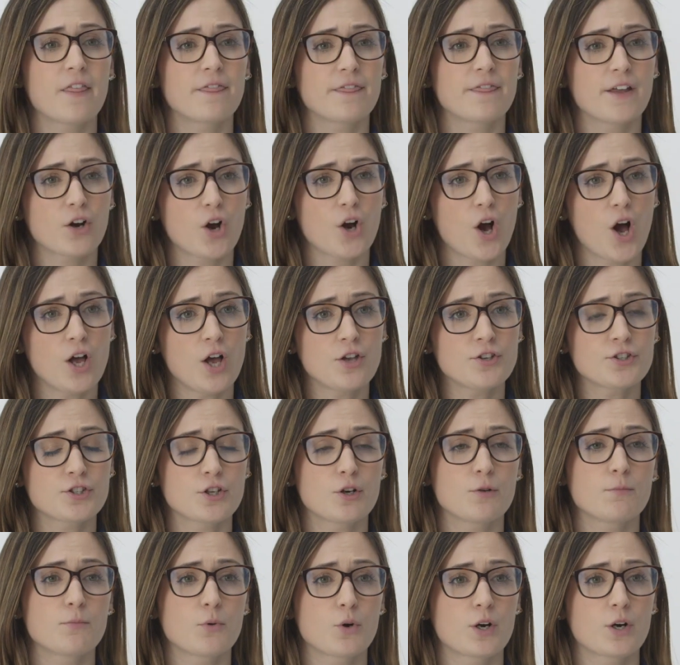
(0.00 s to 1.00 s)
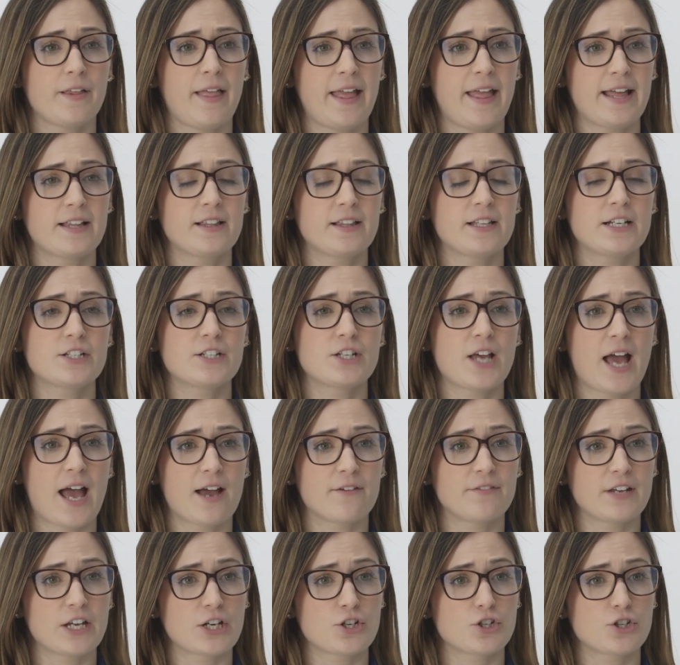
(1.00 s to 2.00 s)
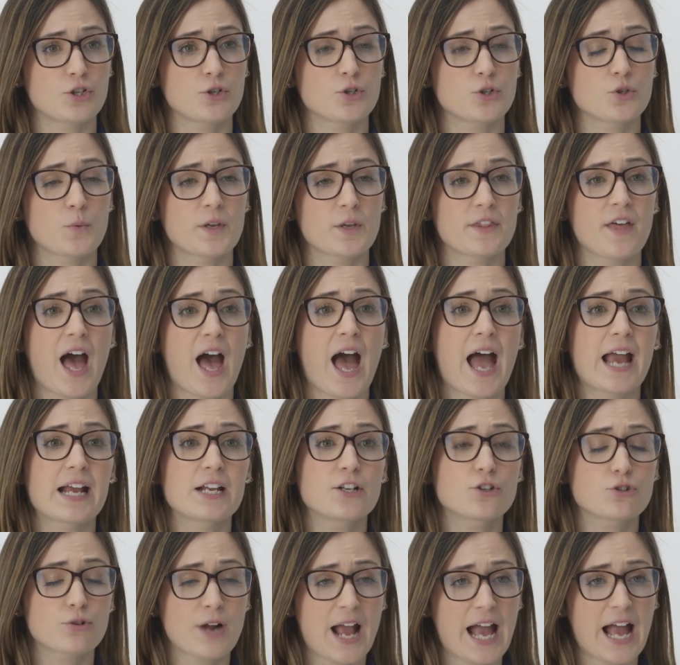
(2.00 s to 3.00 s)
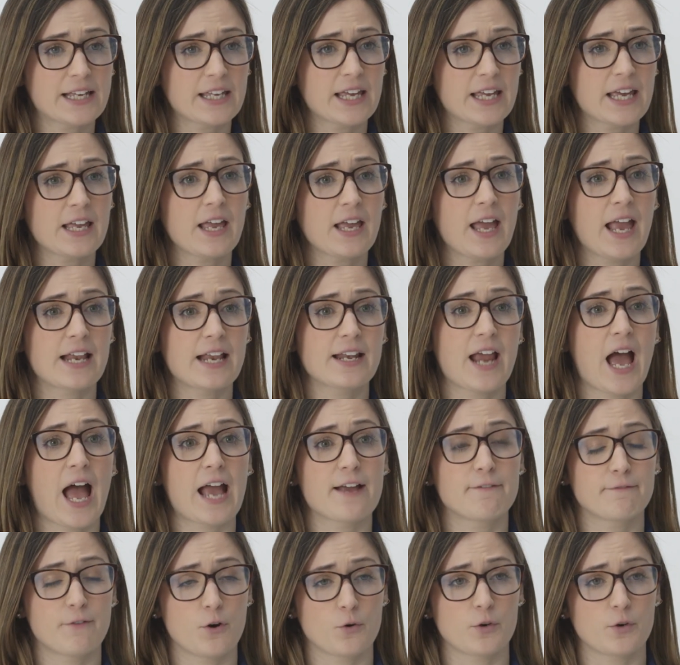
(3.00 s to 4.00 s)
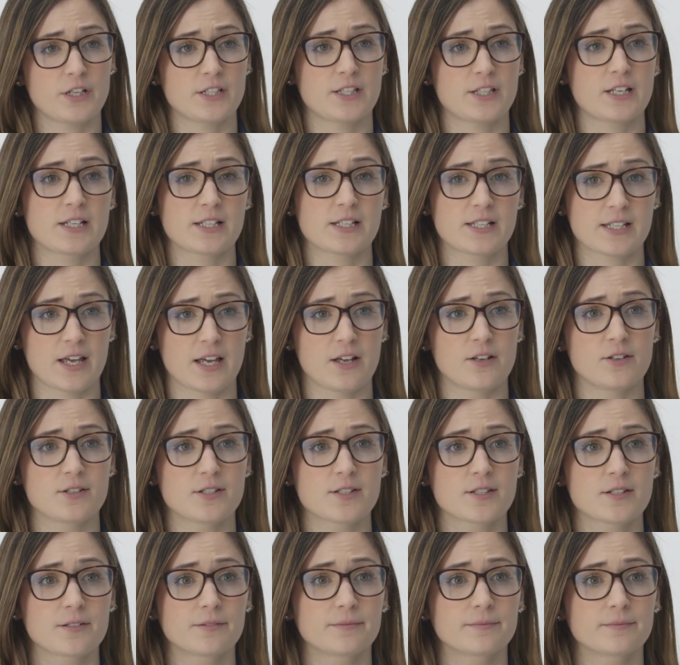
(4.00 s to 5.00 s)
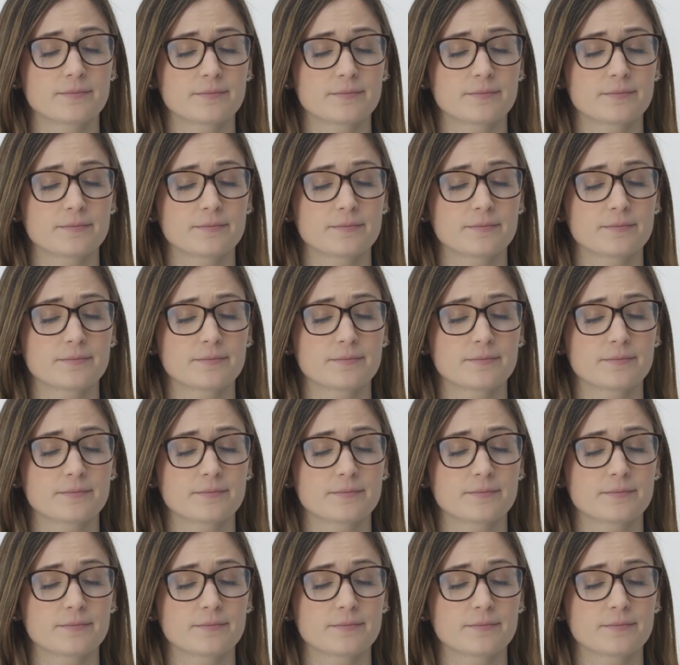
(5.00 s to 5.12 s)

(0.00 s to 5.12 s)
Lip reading: They're also more likely to have issues with eye tracking and eye focusing skills.